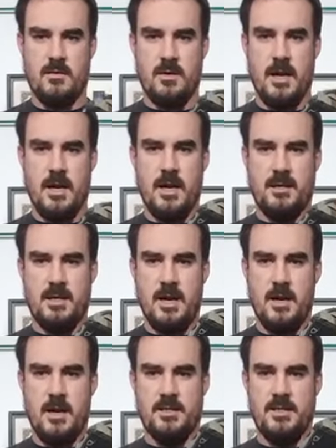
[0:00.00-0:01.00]
Right
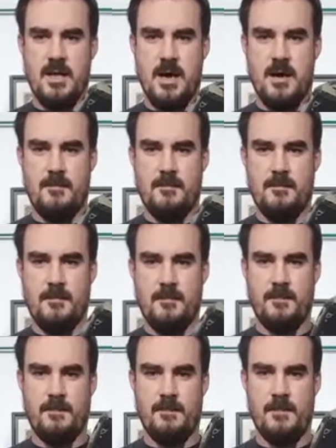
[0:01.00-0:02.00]
there. You see that?
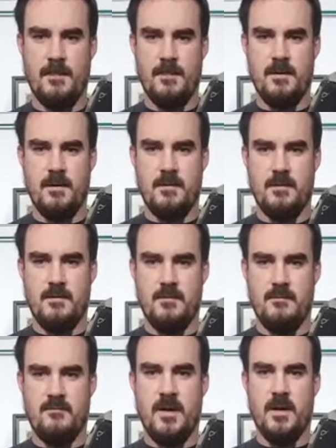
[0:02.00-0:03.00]

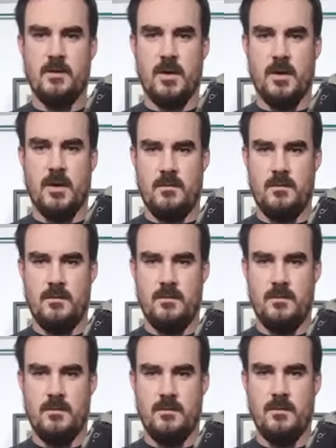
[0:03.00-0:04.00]
Velcro.
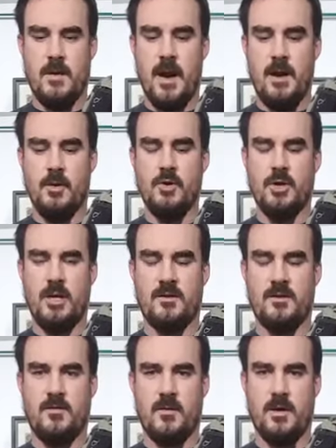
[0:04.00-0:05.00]
Right underneath
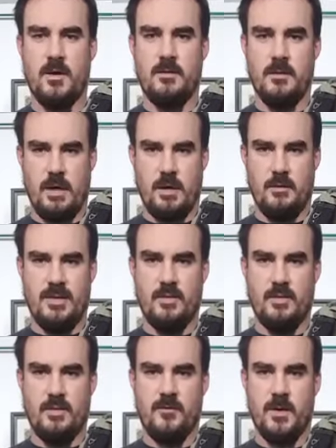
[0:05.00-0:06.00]
the front,
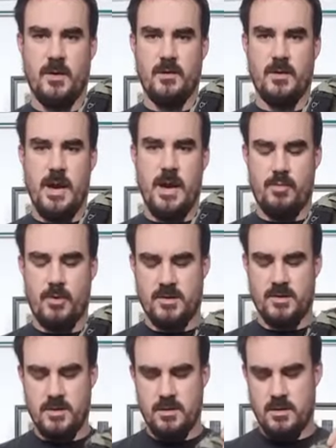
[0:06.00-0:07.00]
between the front and the rear
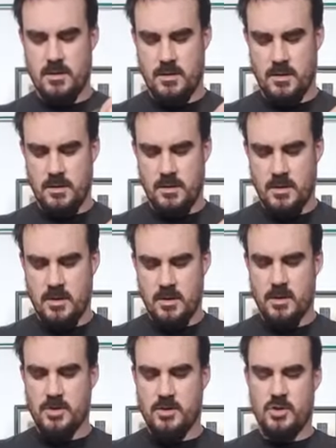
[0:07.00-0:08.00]
aprons.
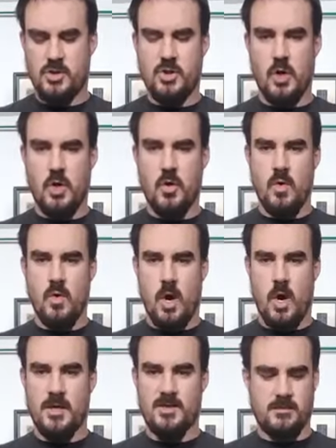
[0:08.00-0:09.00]
So
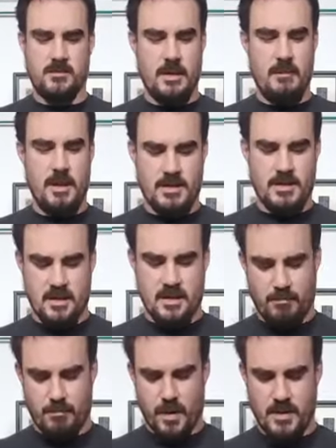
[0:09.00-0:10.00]
awesome. It makes the
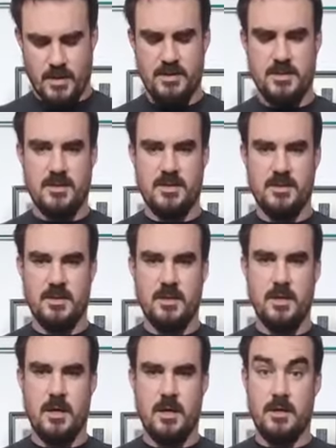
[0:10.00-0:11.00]
buttons
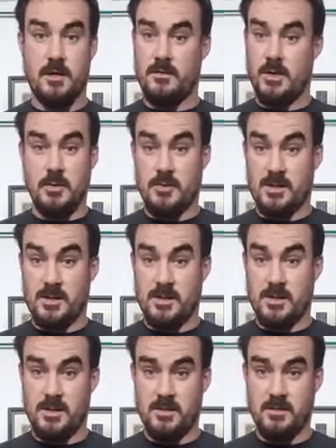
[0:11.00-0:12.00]

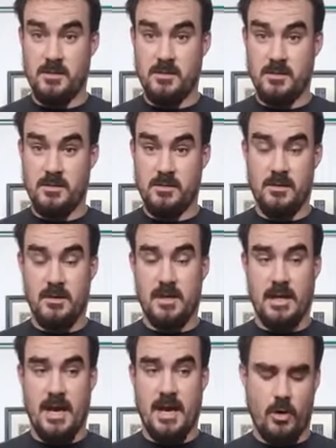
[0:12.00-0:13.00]
useless.
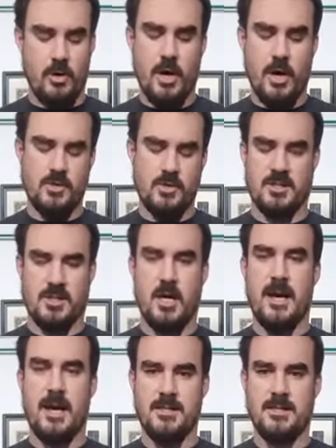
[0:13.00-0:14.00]
Or not useless,
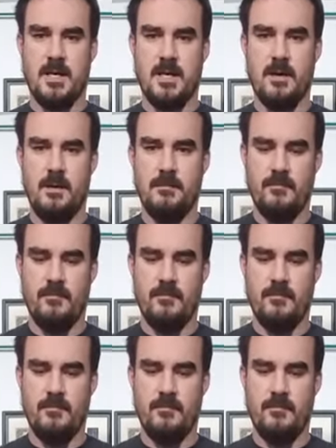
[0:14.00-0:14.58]
unnecessary.